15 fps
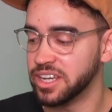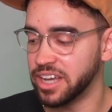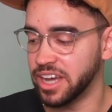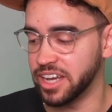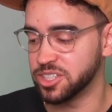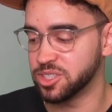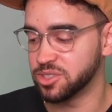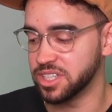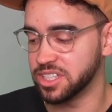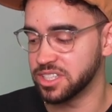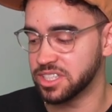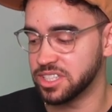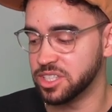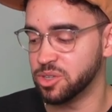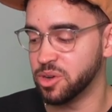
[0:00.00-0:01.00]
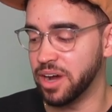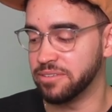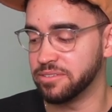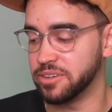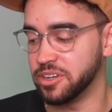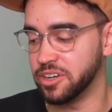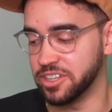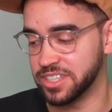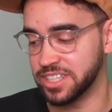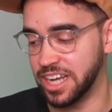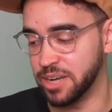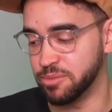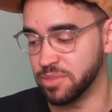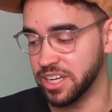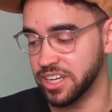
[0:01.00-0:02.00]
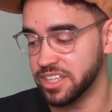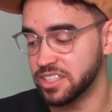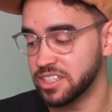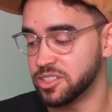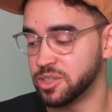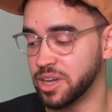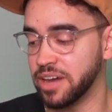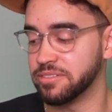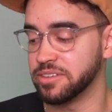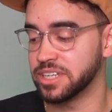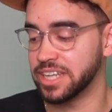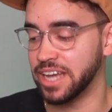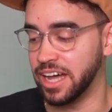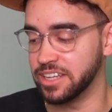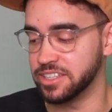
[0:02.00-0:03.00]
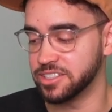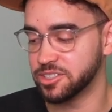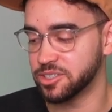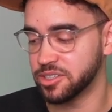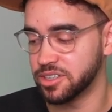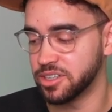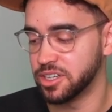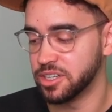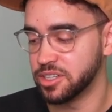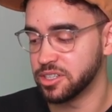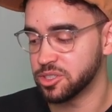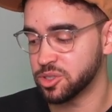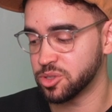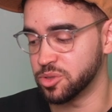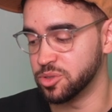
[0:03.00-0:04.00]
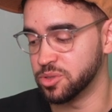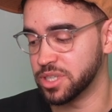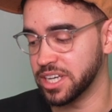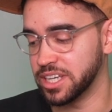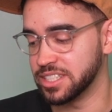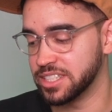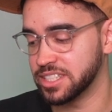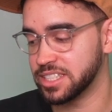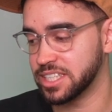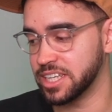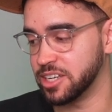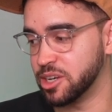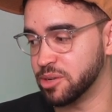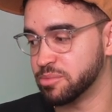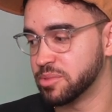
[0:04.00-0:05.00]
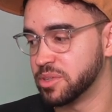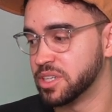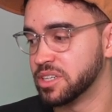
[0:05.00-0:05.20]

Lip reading: As you can see, you have a timeline, you have a calendar, so you can set up